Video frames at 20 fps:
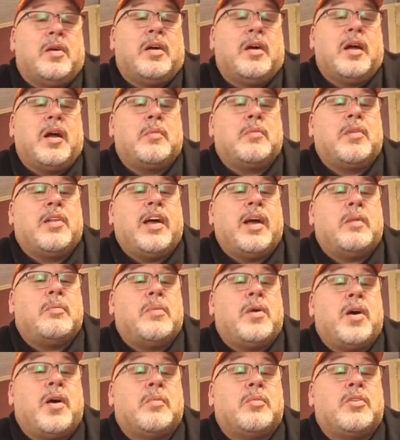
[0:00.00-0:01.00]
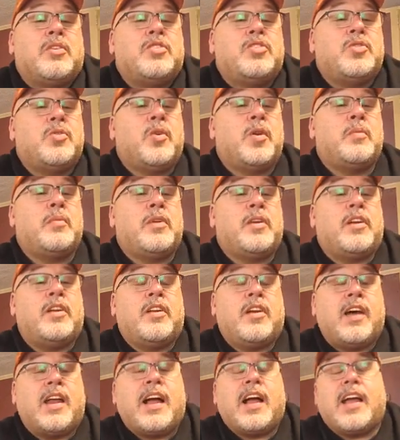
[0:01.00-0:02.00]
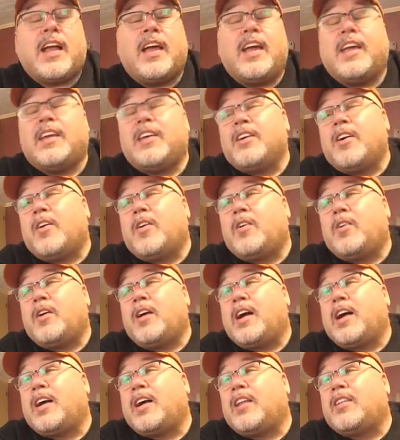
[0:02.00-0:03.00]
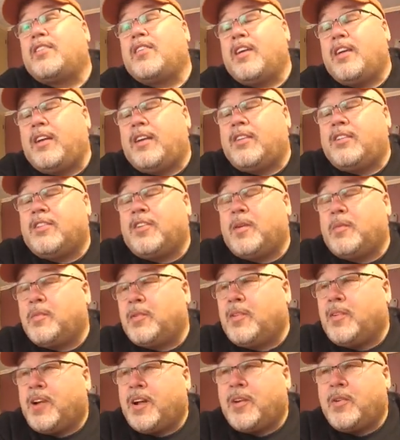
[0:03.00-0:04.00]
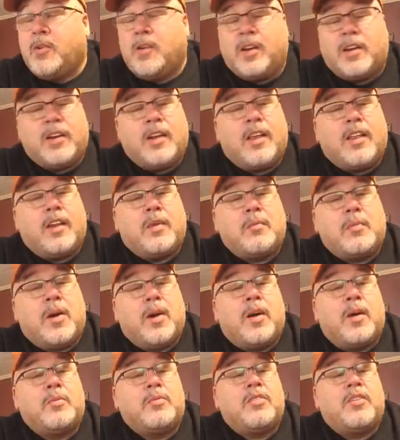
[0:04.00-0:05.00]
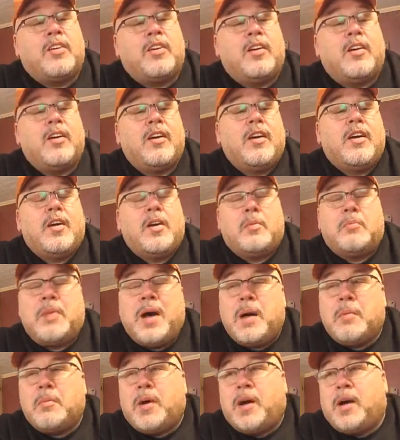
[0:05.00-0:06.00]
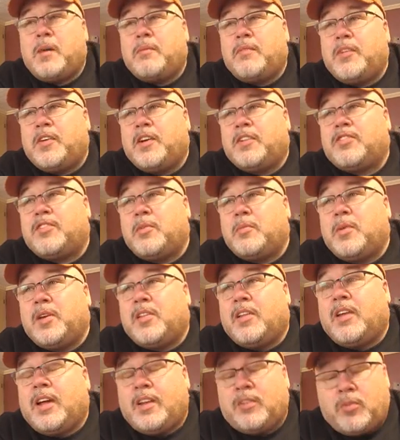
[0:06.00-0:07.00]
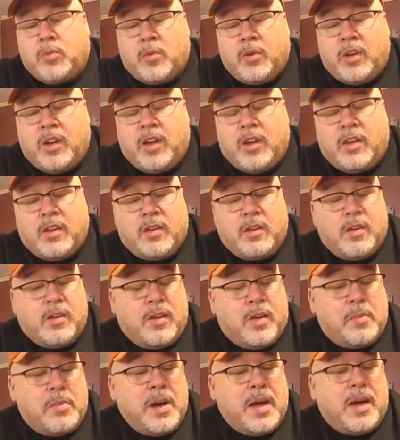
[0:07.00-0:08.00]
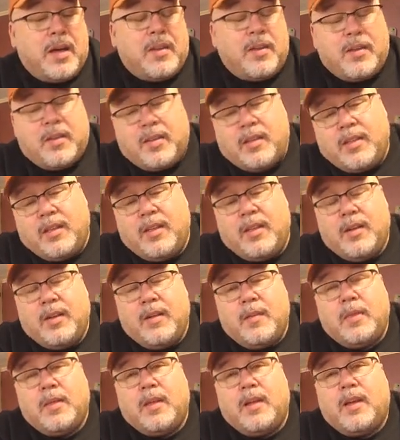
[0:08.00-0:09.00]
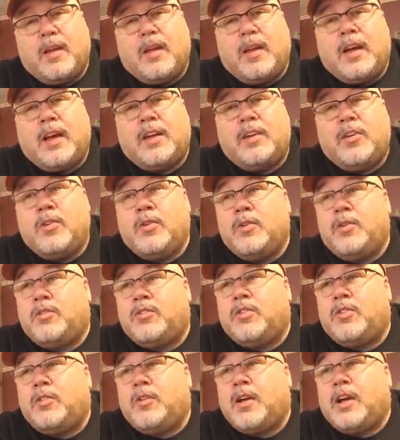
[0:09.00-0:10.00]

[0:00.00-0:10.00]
I'm glad Mom could join me tonight. Y'all, I gotta tell you something right quick now. Mom fussed at me last week about I used